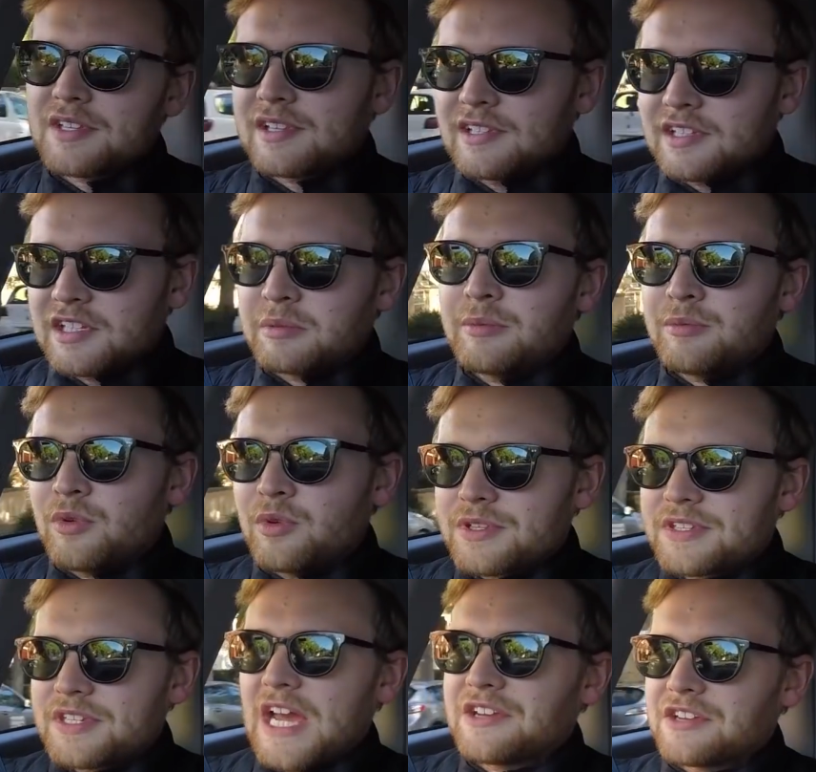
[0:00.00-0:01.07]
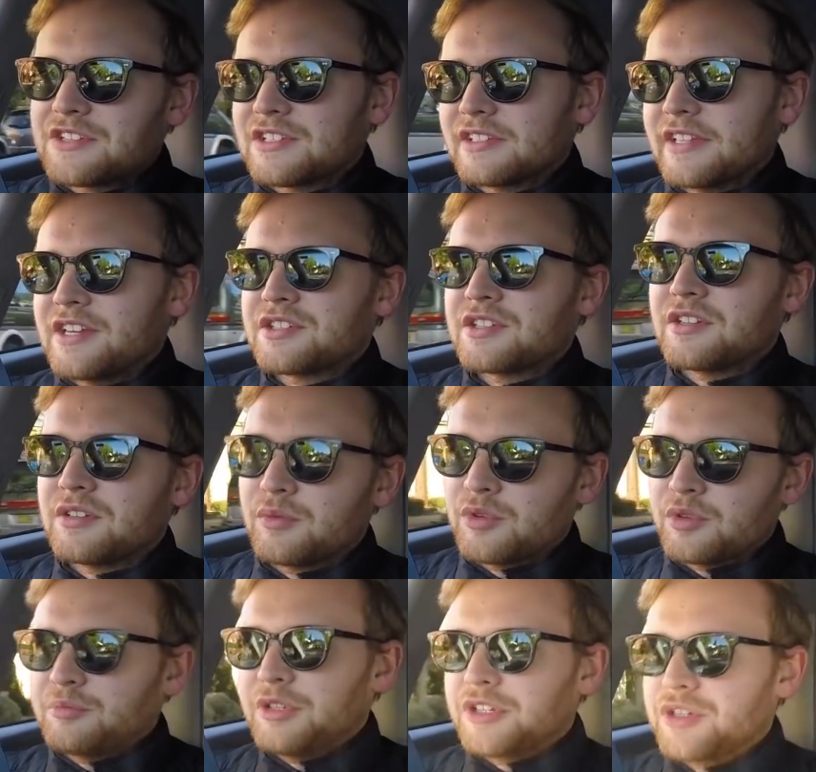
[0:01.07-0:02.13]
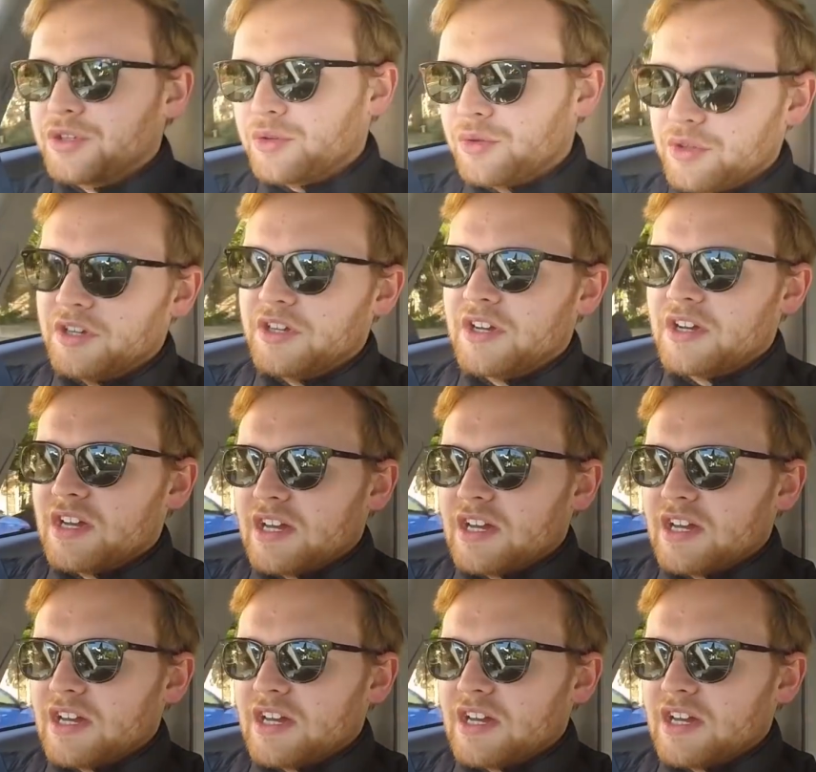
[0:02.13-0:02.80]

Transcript: A little bit more sound insulation would be good